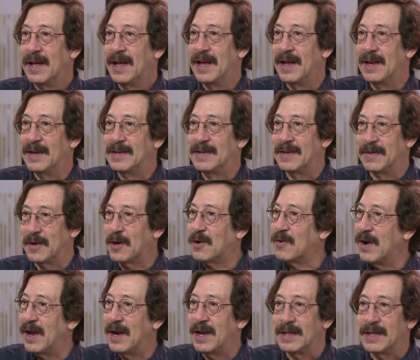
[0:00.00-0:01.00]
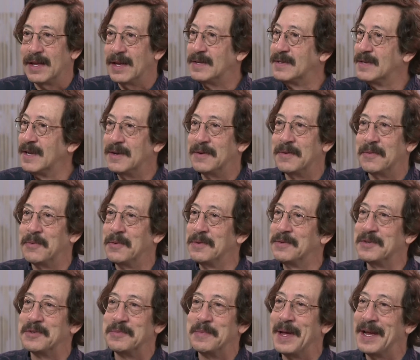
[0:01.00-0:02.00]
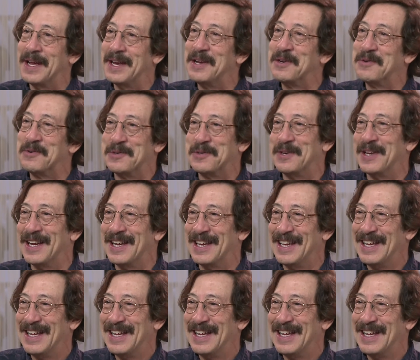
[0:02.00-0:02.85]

And to their credit, they said, just make it interesting.